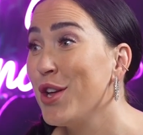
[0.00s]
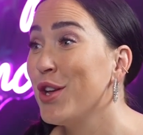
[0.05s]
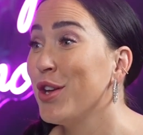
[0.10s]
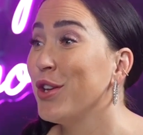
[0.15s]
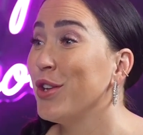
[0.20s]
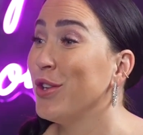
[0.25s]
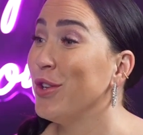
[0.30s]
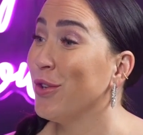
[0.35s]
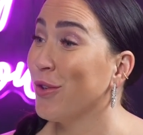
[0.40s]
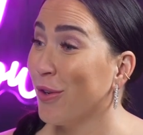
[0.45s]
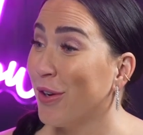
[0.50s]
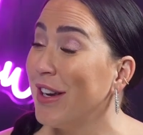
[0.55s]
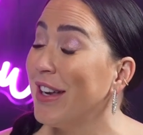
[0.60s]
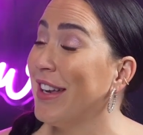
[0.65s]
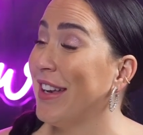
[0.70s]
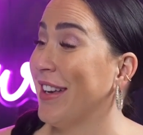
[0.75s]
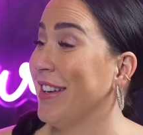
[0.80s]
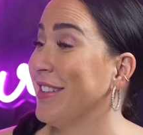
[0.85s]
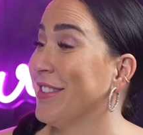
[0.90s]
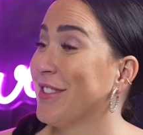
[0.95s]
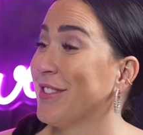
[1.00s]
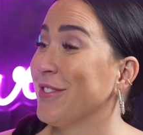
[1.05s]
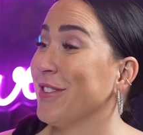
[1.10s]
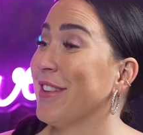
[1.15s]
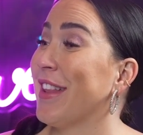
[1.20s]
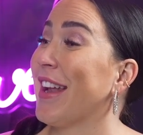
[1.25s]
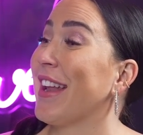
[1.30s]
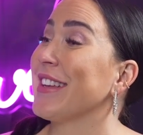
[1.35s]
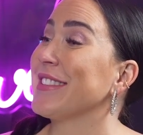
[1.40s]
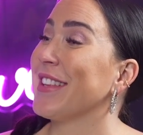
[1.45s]
You're in an industry
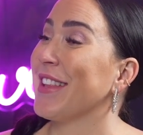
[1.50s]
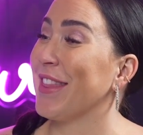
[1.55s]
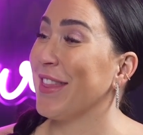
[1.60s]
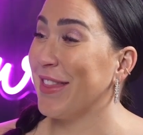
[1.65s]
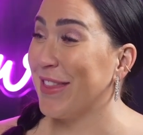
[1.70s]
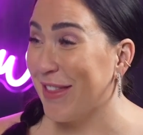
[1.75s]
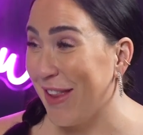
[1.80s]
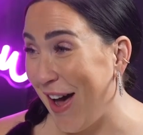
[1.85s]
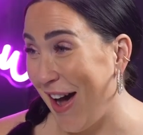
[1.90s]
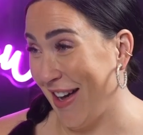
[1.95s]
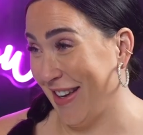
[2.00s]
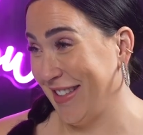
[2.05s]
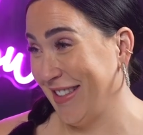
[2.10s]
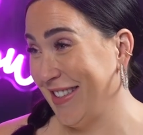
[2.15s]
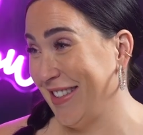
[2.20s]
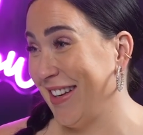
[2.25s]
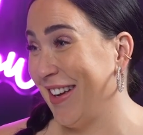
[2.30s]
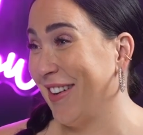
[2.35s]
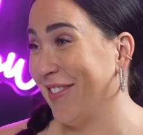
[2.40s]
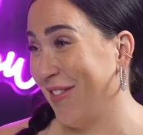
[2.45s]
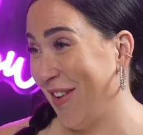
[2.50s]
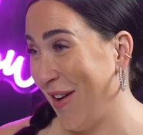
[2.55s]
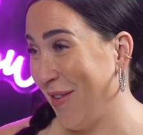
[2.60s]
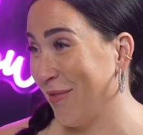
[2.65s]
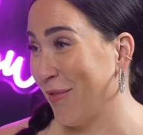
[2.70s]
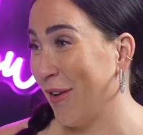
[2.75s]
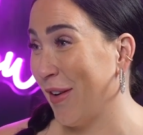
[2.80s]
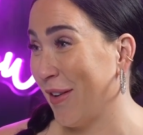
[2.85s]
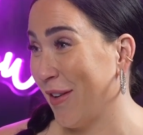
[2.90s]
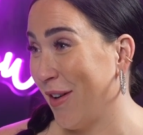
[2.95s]
that has a lot of upfront